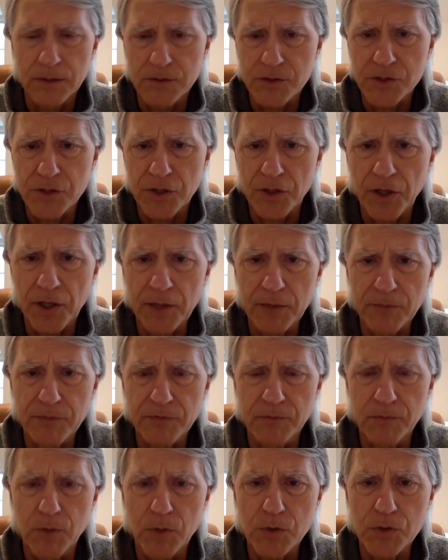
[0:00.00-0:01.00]
starting with
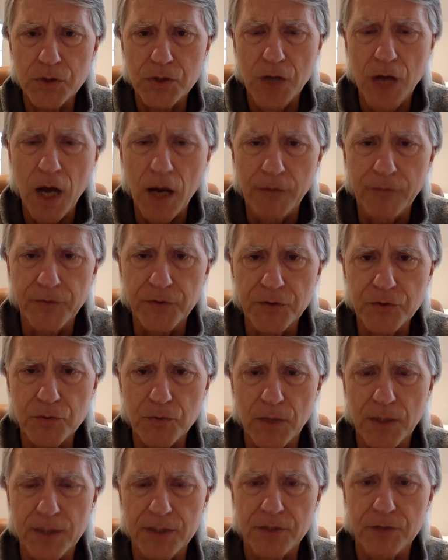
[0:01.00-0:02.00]
the most obvious one,